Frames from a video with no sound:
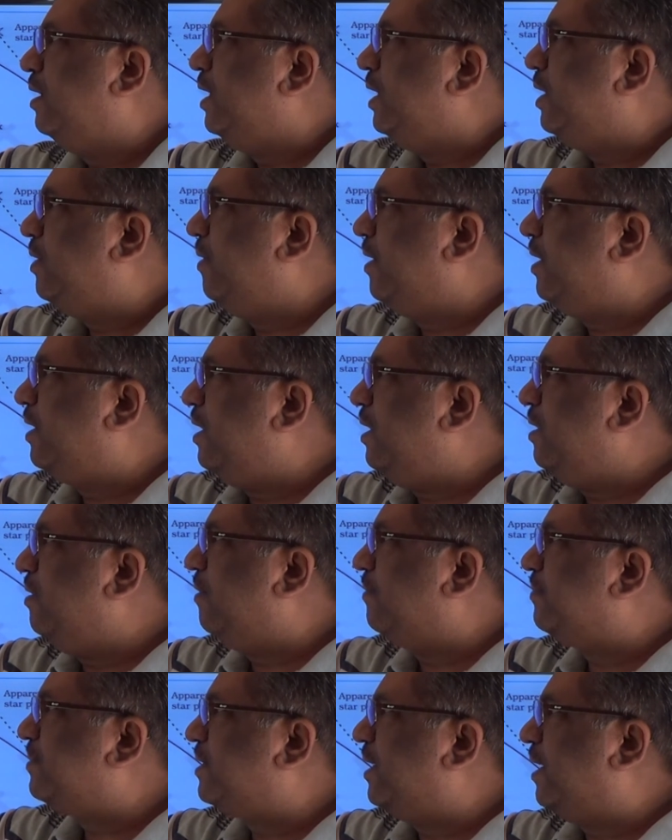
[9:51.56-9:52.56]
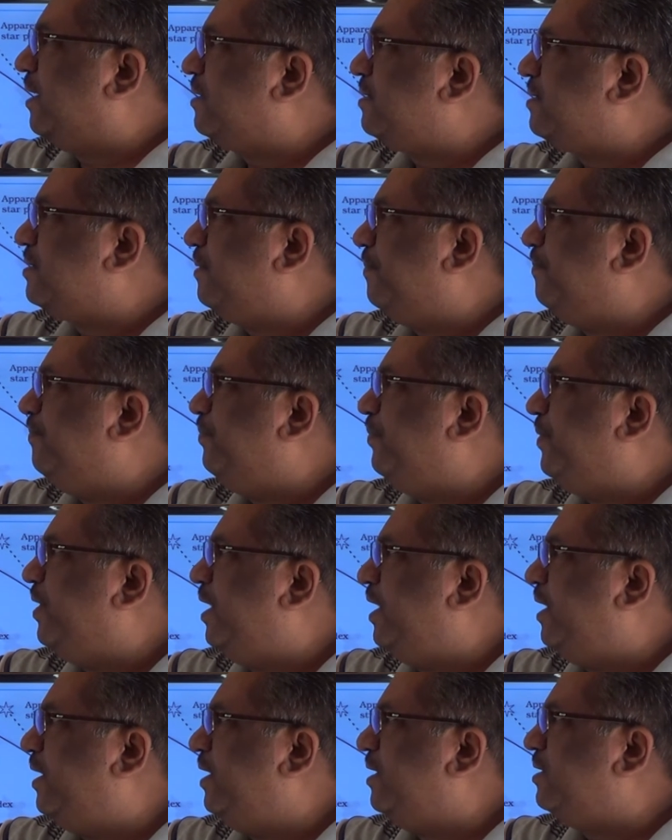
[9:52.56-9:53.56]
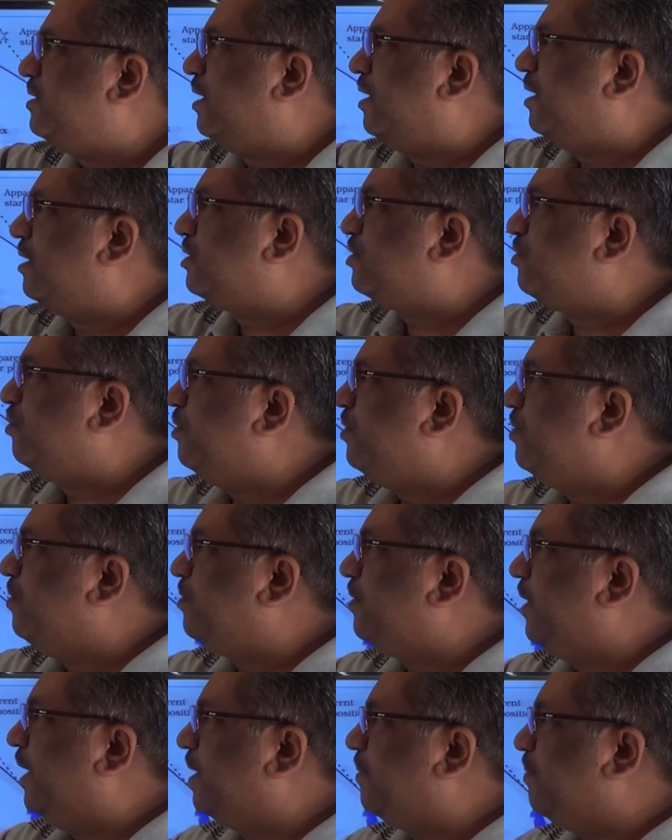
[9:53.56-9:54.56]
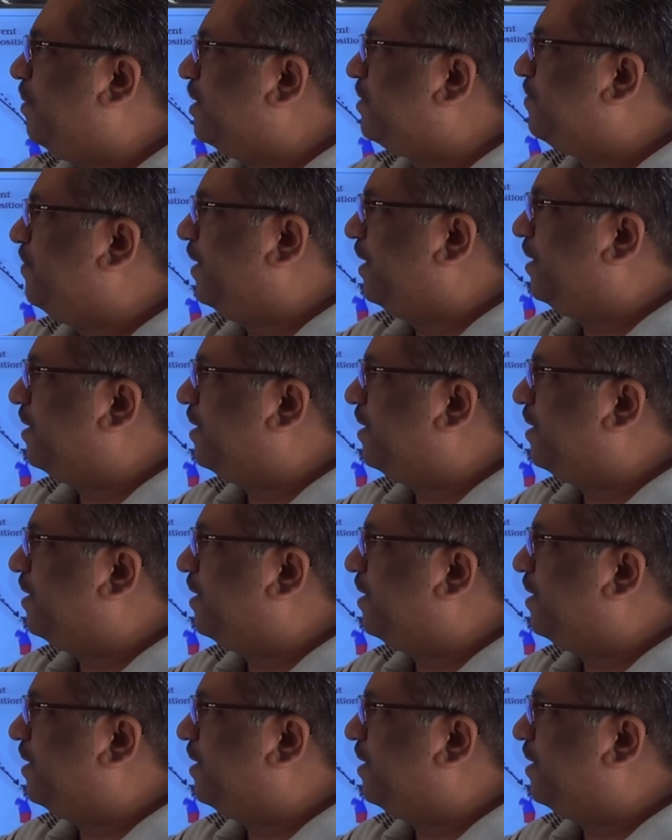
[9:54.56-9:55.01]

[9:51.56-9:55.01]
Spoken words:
twinkling of stars, it is also due to atmospheric